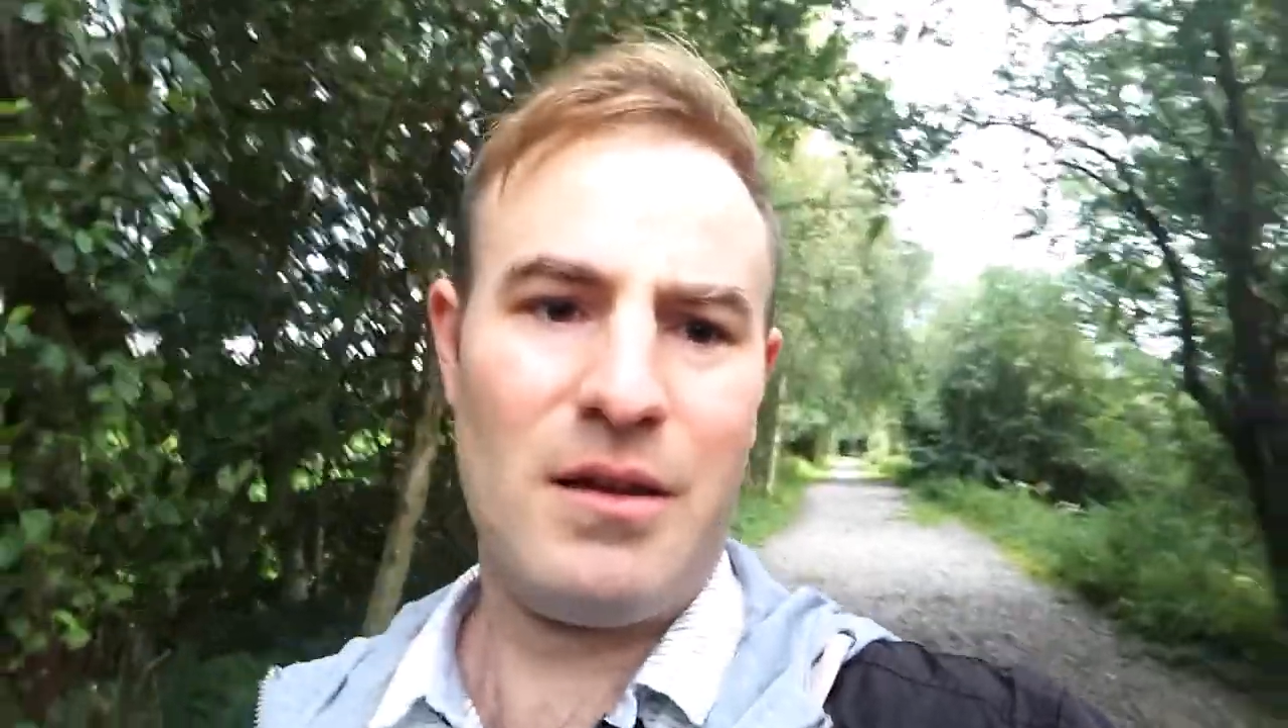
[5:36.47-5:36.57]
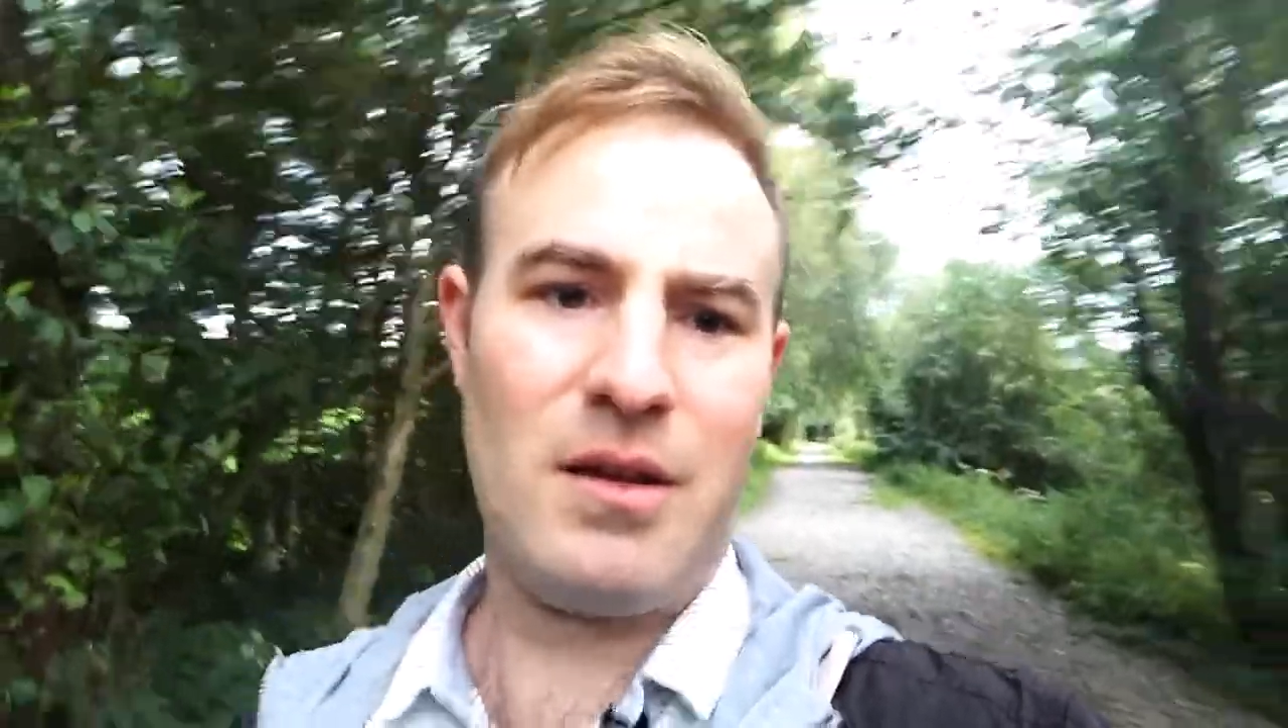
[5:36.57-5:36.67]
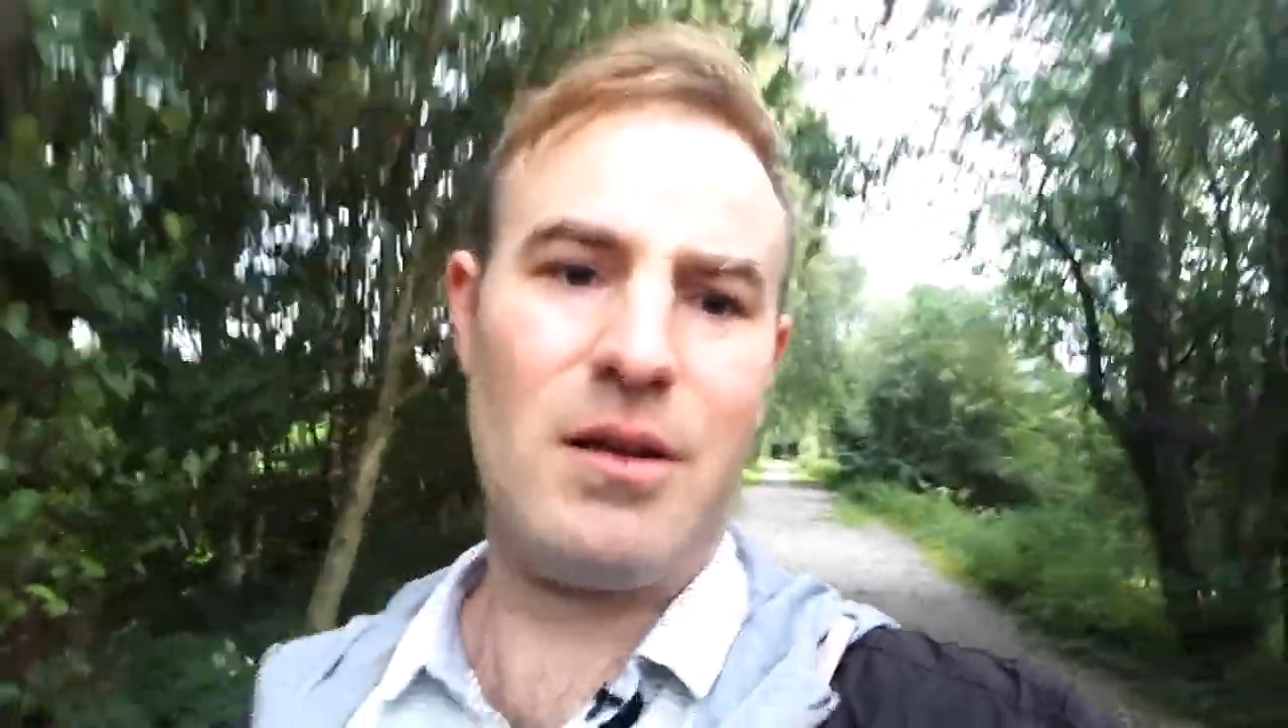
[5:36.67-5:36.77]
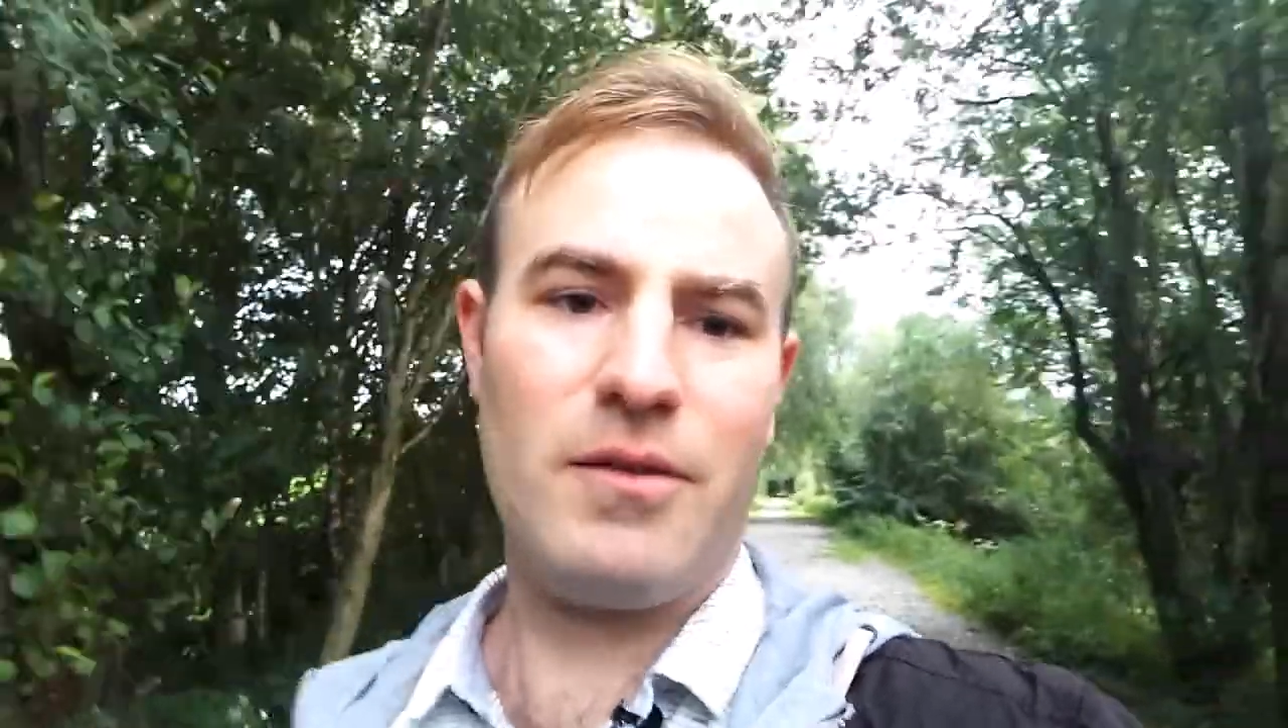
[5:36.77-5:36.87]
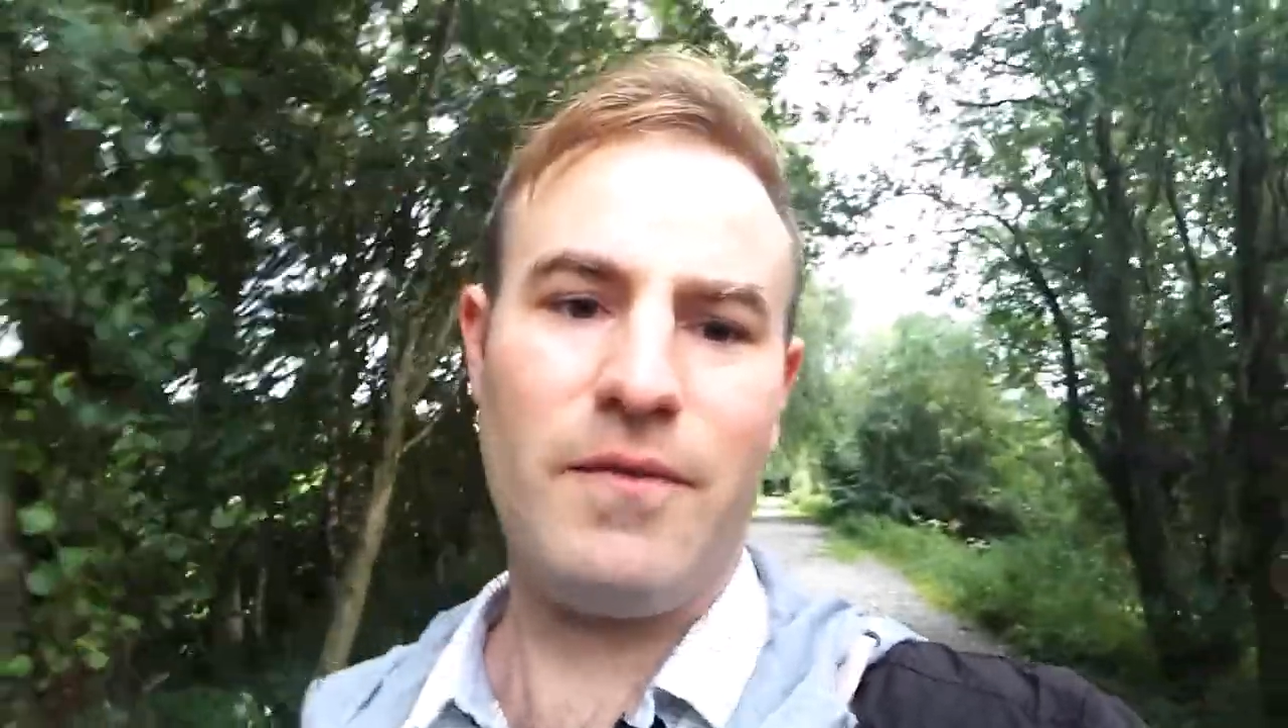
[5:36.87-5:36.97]

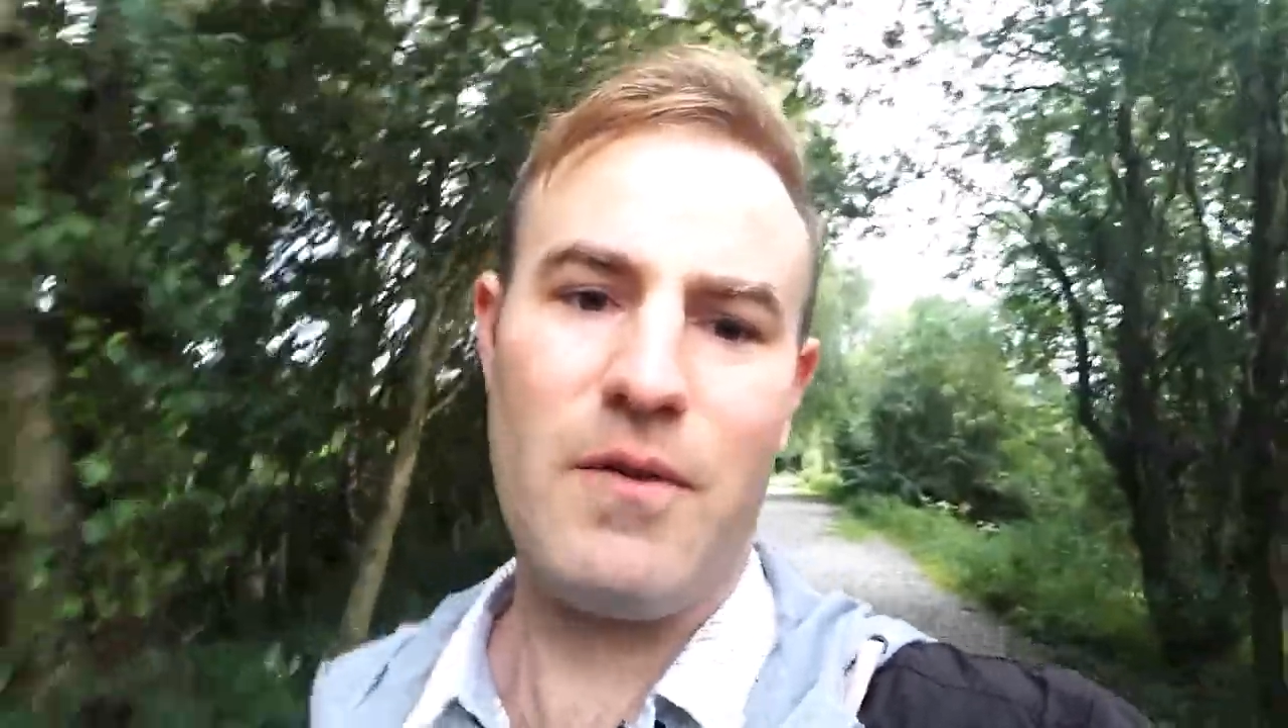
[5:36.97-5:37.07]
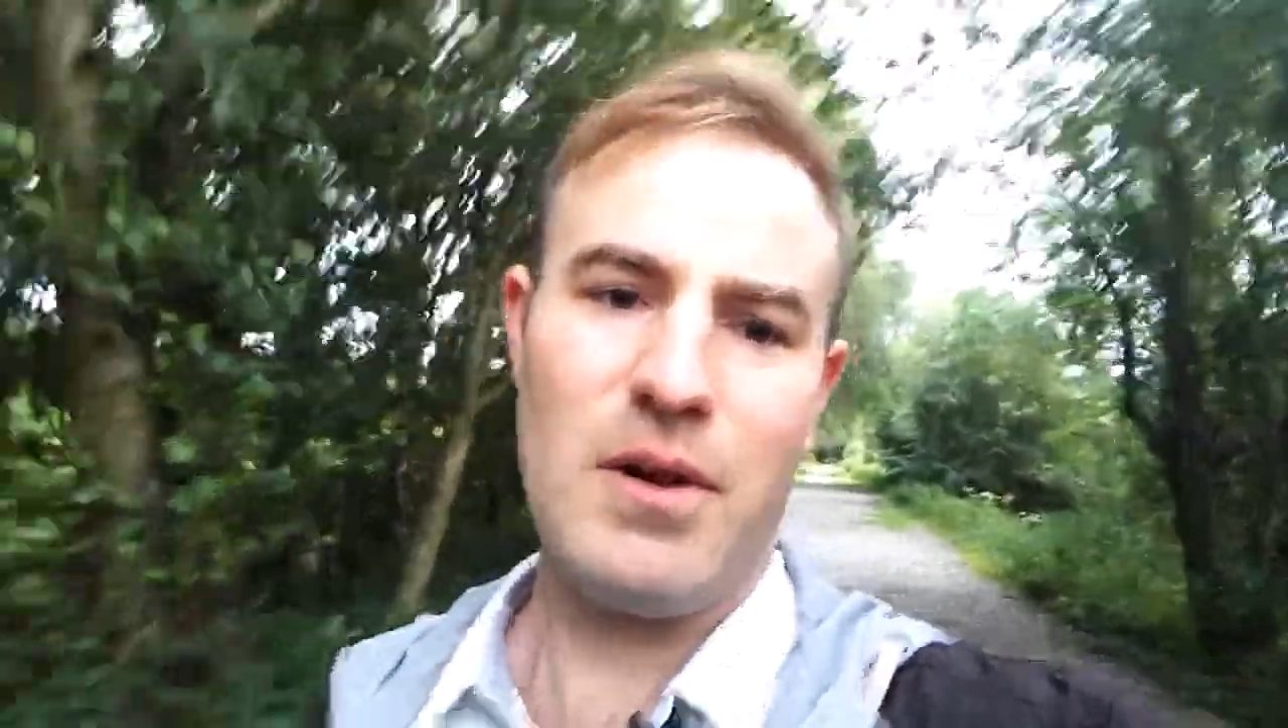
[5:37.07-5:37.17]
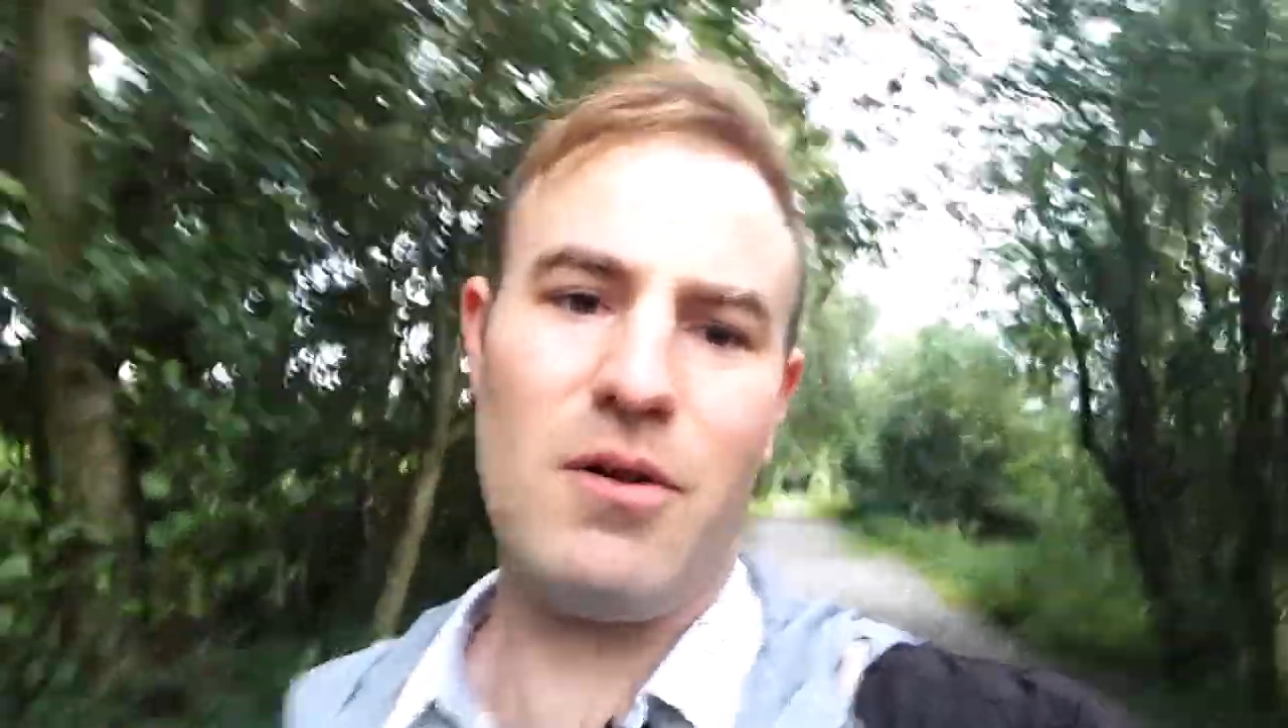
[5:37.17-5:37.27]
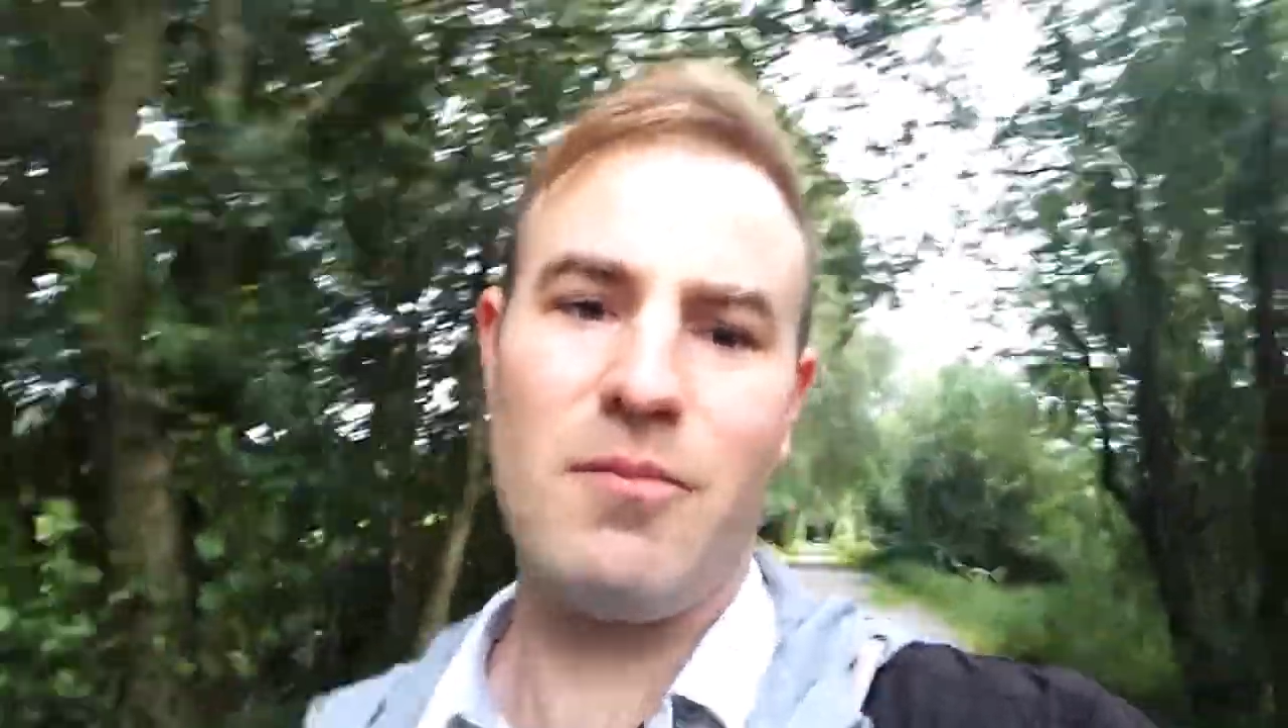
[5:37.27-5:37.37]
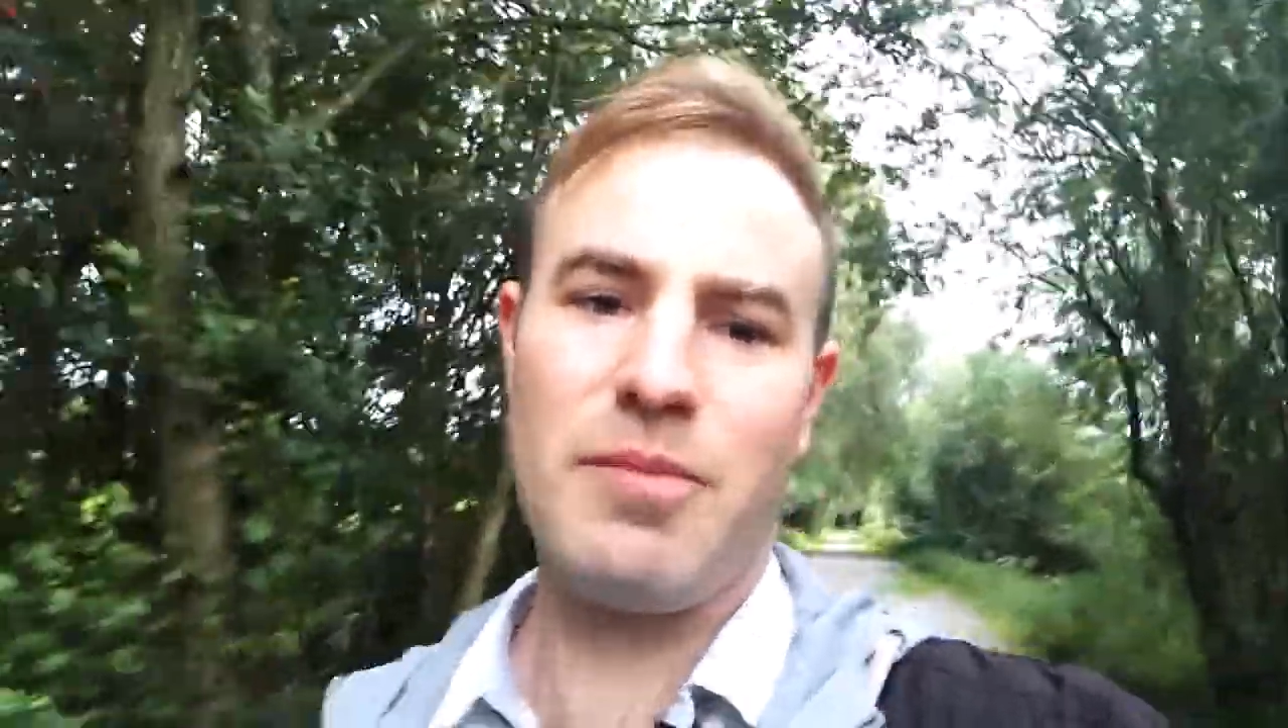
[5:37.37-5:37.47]
a very long